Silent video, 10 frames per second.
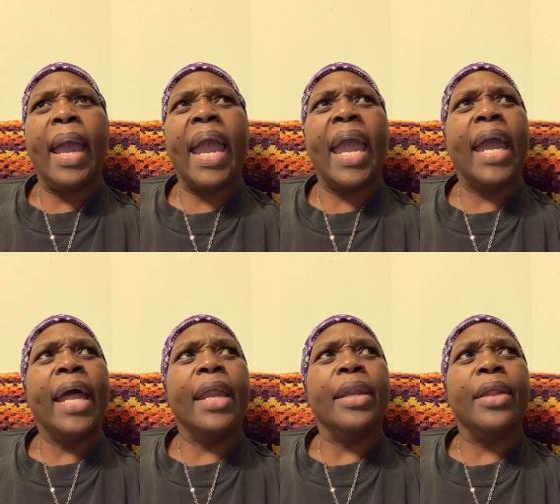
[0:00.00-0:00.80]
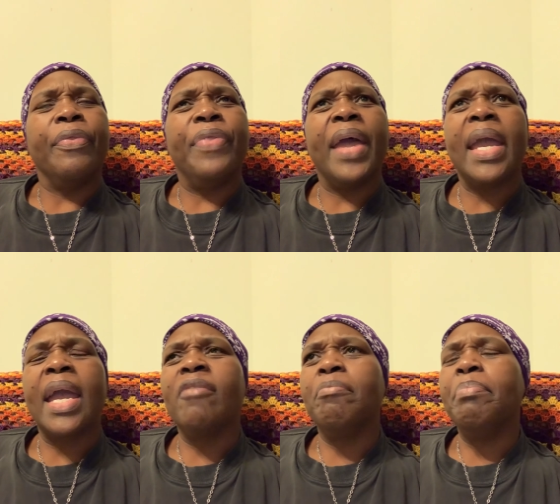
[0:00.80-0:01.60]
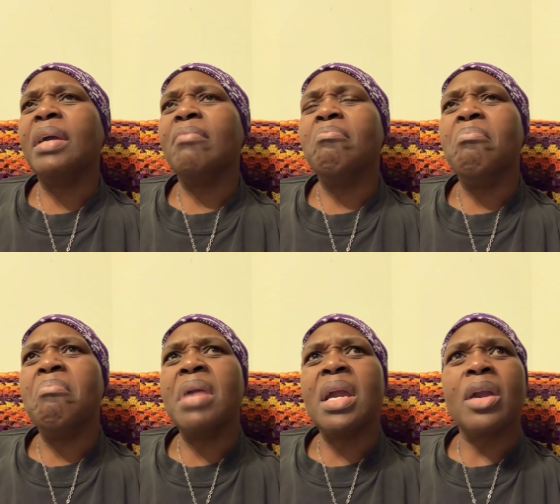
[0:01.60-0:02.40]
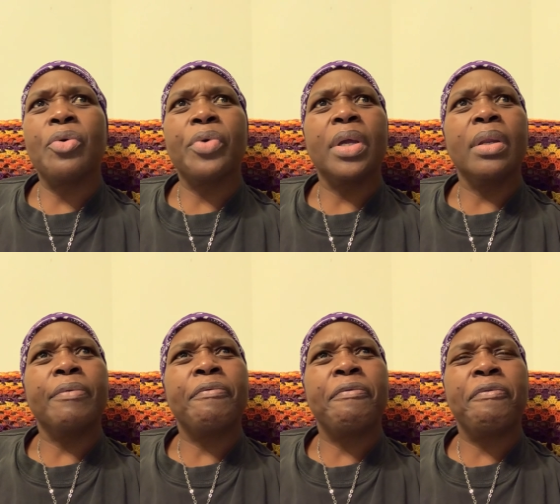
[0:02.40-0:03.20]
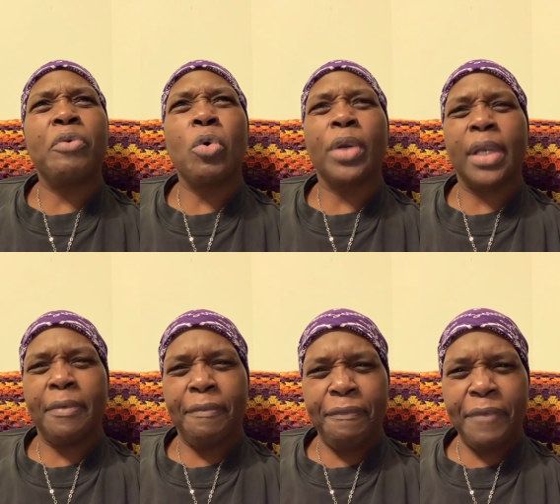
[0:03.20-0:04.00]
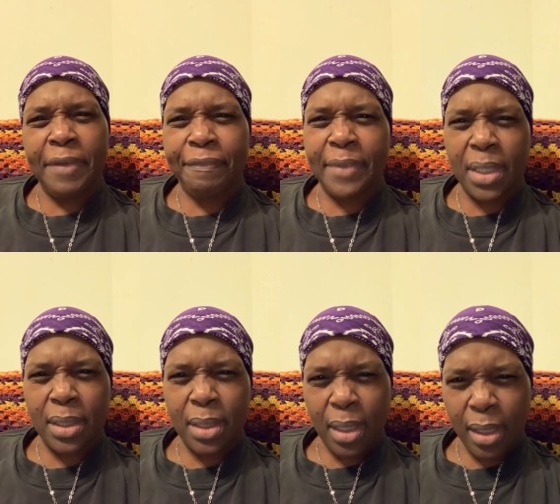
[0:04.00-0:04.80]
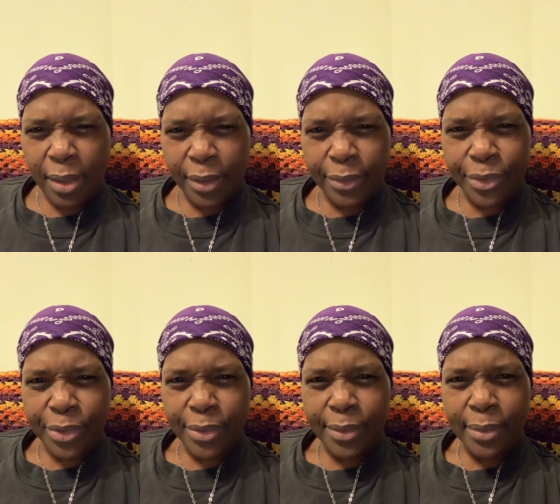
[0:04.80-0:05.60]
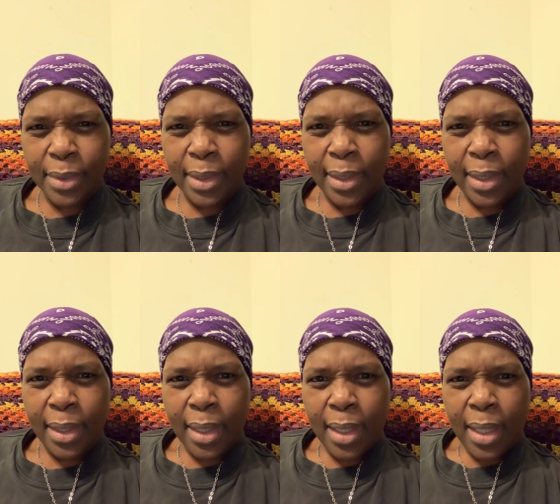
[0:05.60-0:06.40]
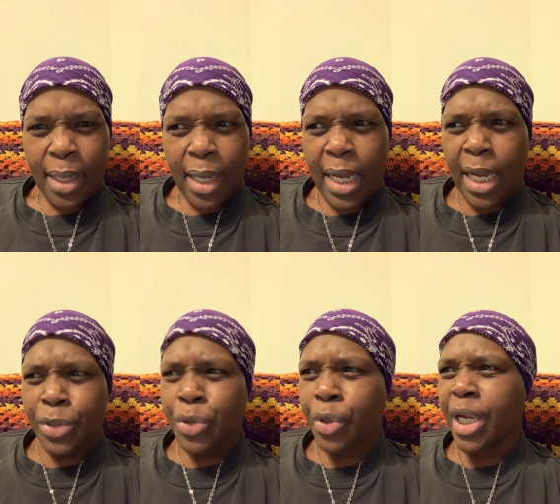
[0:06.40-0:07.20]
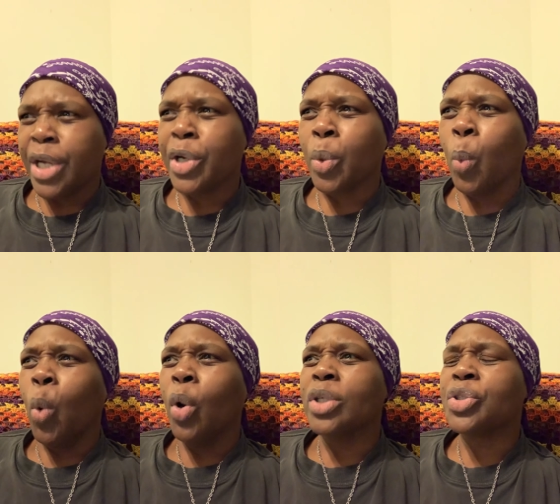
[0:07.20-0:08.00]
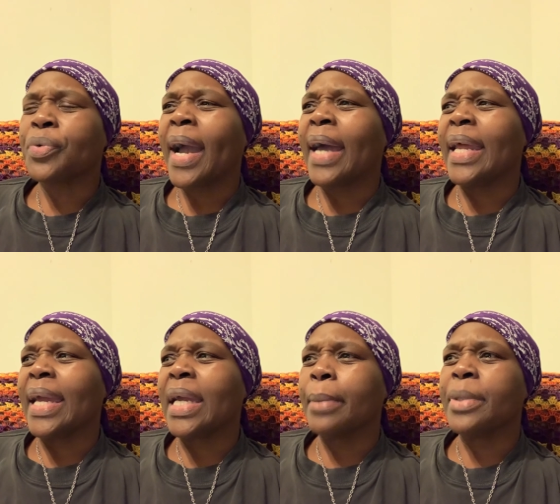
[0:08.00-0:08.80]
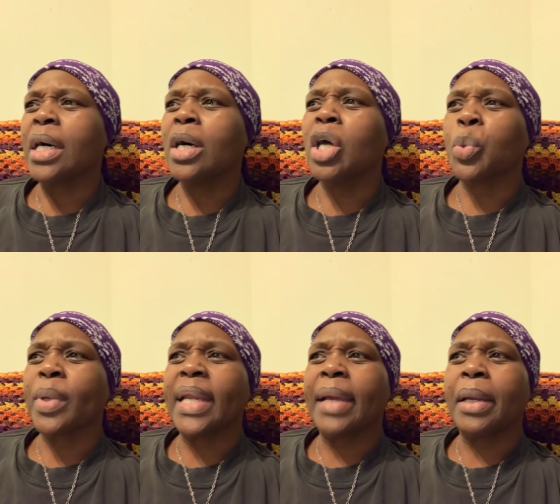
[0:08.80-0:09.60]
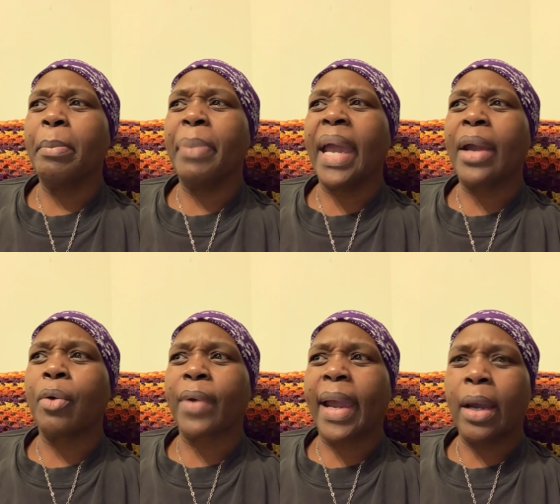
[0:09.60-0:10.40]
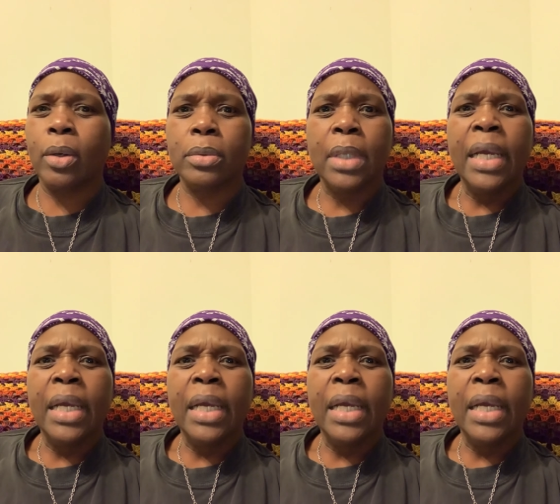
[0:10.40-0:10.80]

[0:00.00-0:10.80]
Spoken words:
and they have been married 40, 50 years. And you can hear one trying to help the other one in the background.